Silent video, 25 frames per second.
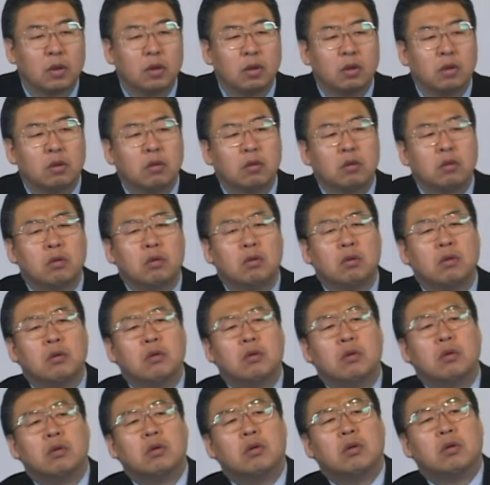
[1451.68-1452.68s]
The
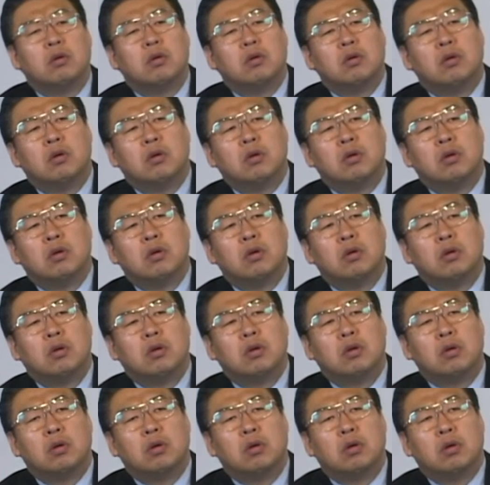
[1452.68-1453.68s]
same law
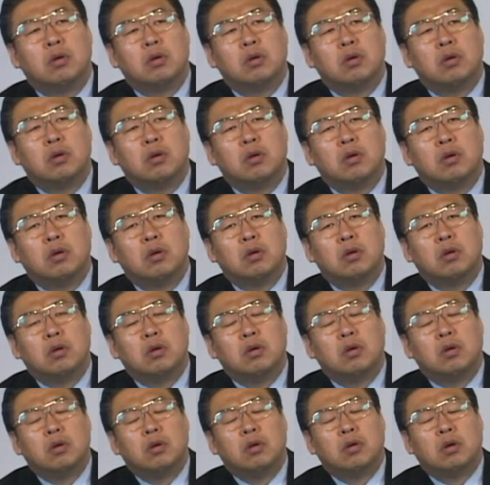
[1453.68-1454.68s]
applied
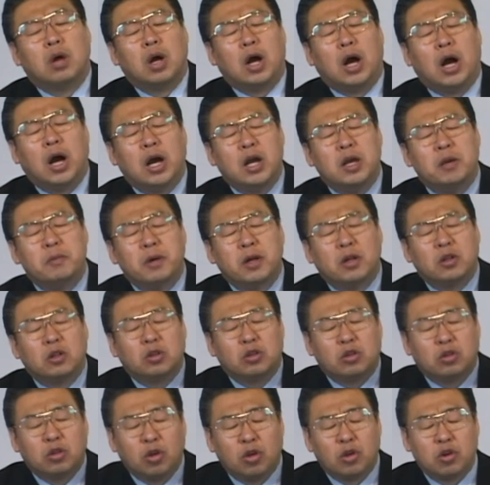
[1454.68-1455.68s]
even when
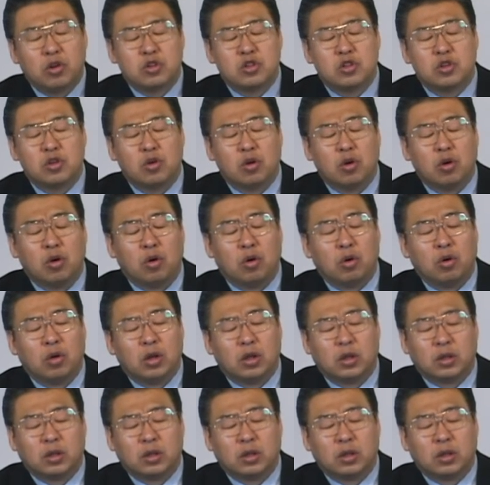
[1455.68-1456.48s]
a bull